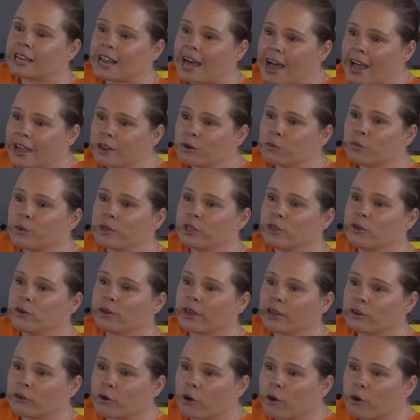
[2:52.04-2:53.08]
line when you
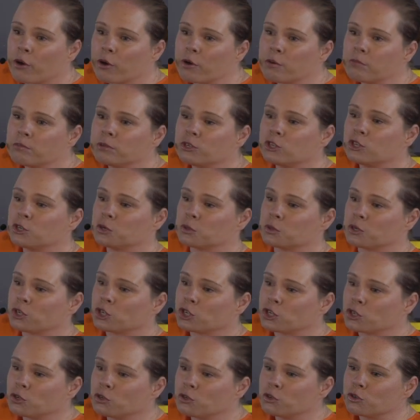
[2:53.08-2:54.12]
get home to your
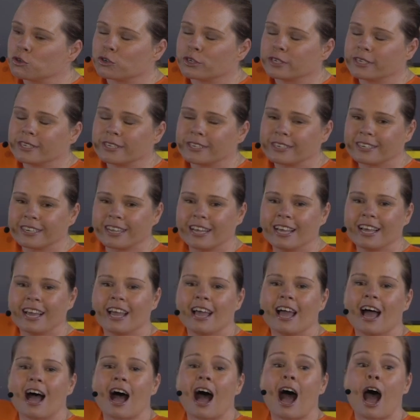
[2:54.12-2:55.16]
children.
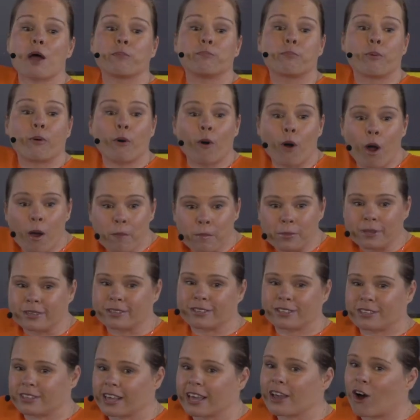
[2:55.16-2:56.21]
I
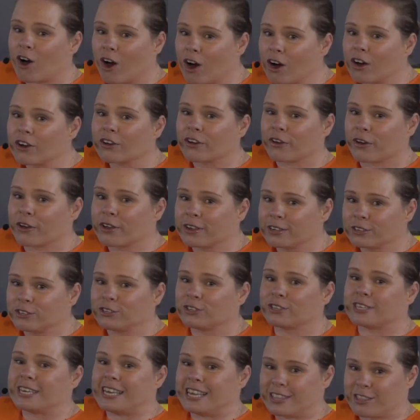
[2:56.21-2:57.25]
promise they are going
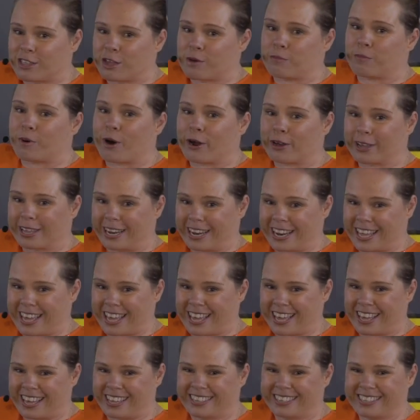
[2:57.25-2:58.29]
to eat their
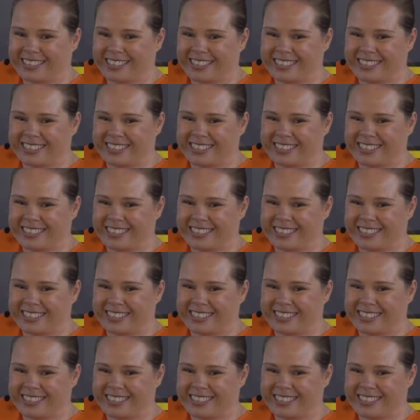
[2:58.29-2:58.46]
broccoli.